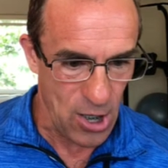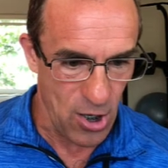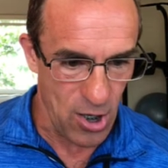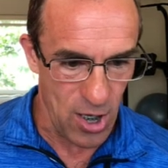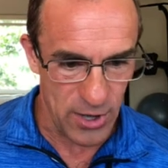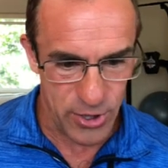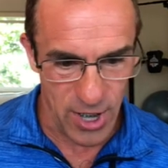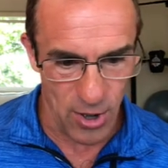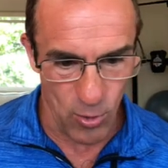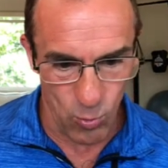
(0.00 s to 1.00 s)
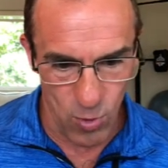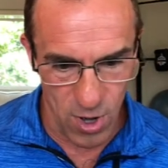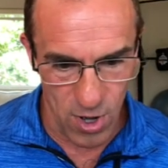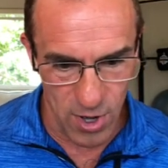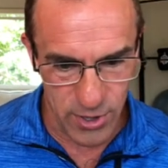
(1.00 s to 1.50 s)
on channel
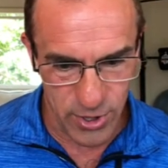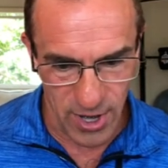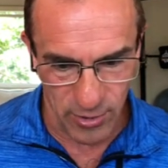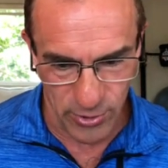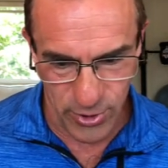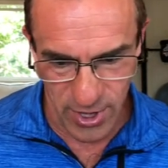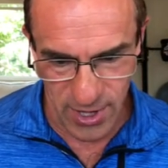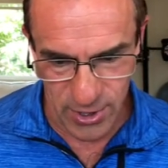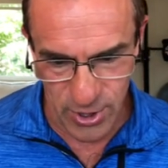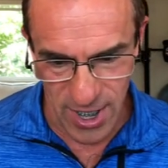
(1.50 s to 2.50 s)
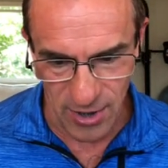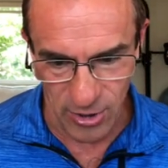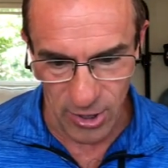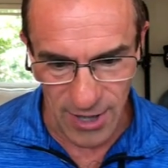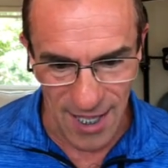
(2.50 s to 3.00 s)
1, channel 6,
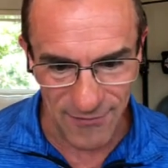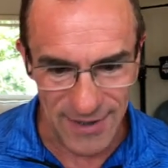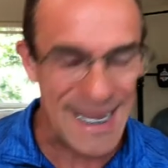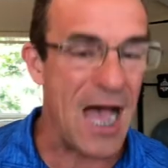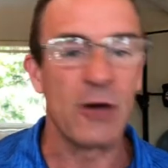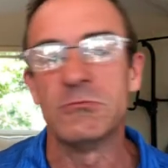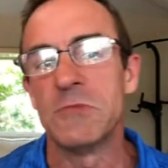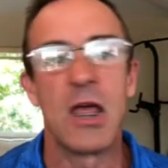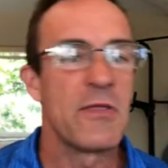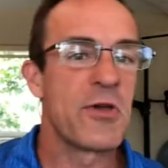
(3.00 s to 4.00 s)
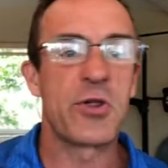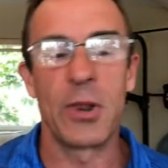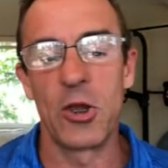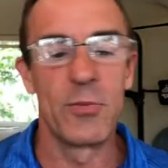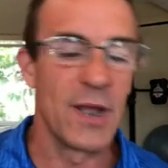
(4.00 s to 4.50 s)
channel 11. Now, there's a
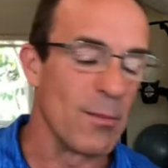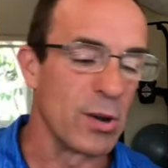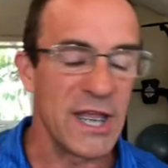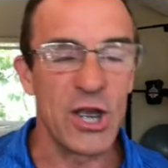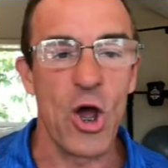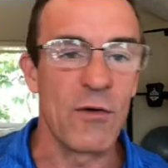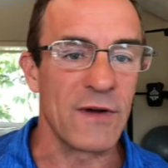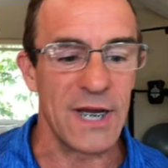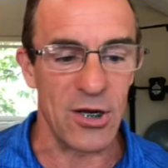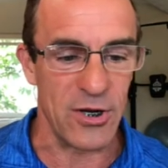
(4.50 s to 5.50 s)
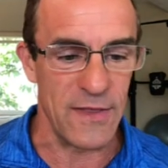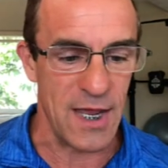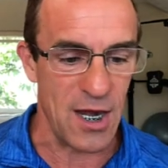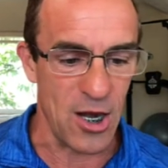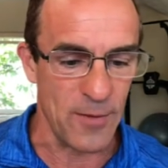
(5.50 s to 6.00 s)
little bit of bleed over here and
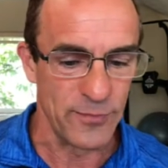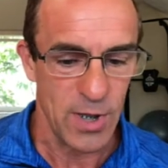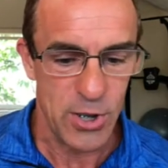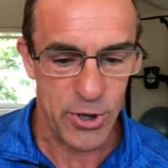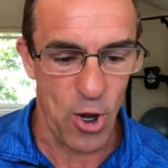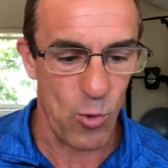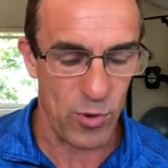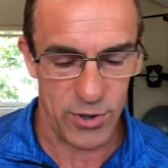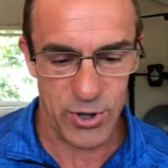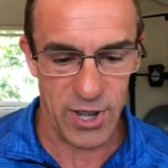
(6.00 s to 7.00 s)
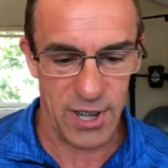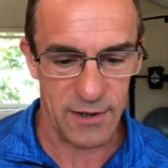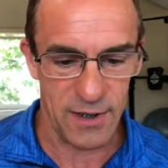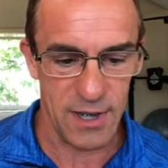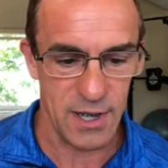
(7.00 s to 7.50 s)
there. So we're
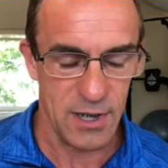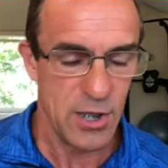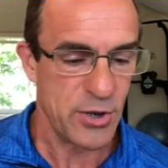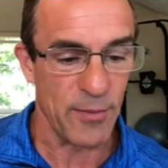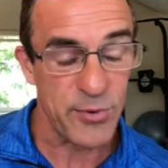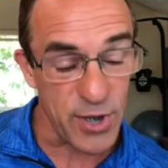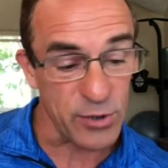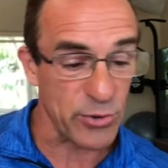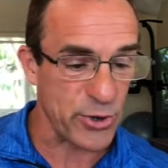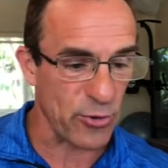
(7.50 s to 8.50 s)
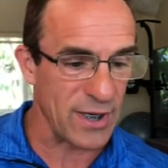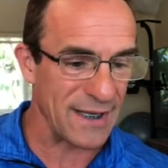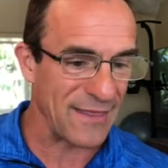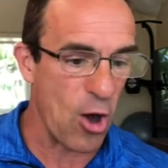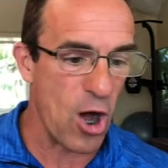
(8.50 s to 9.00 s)
seeing some signal
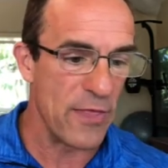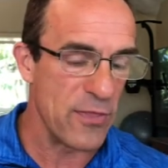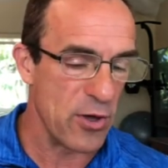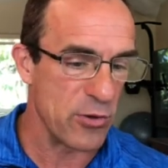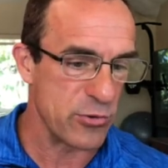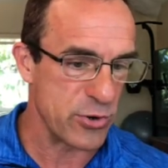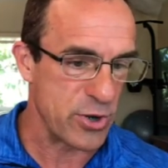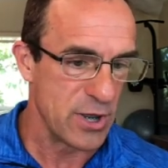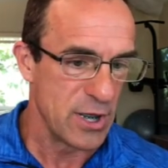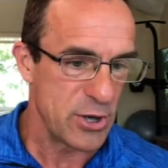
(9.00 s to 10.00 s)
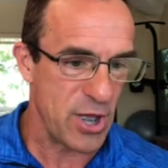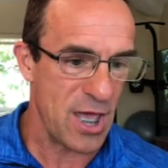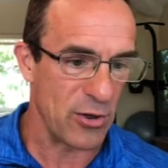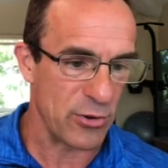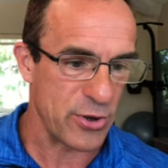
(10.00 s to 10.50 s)
strength on those
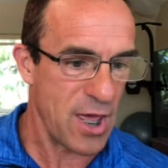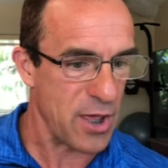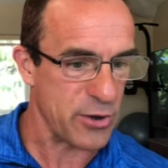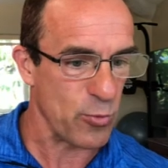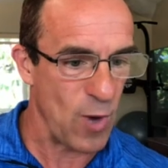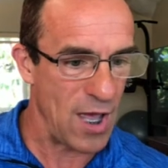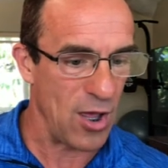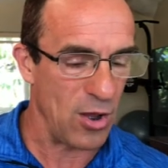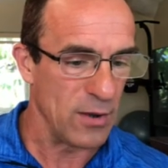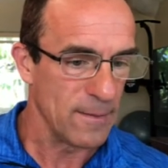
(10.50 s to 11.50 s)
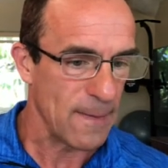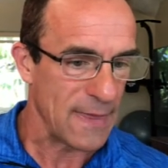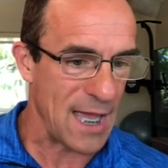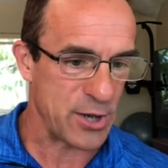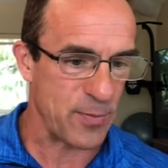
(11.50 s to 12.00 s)
channels as well.
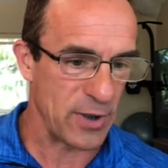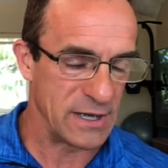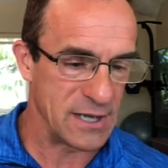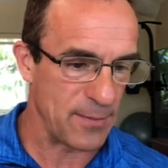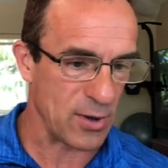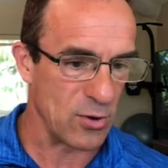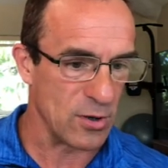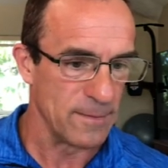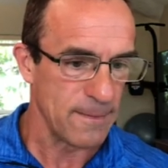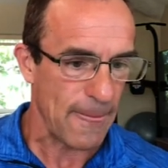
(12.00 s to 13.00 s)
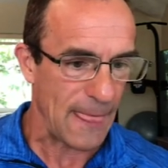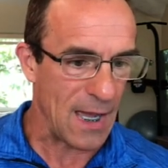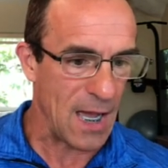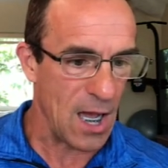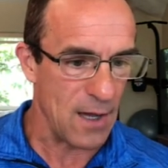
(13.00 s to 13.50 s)
That's pretty typical.
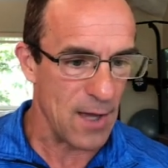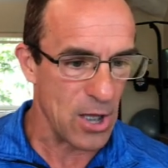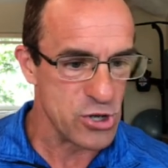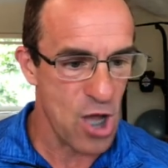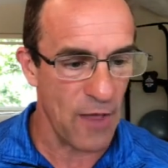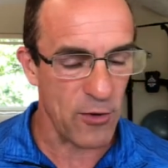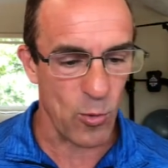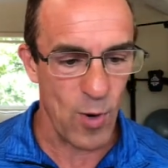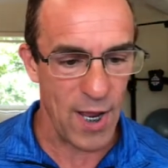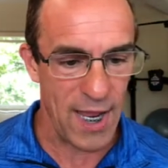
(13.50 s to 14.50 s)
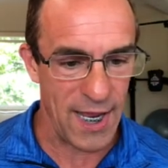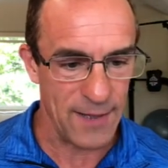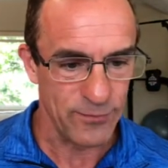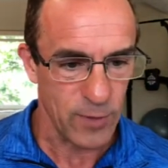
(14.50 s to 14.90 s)
Another way